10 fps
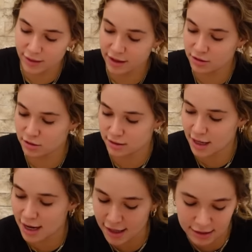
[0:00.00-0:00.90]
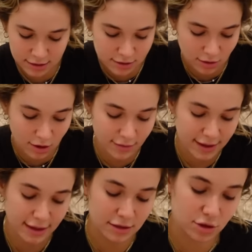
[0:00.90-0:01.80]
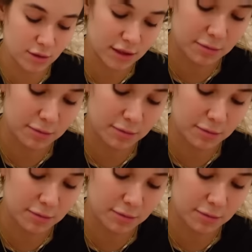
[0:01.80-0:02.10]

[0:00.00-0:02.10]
we're done. So all we gotta do is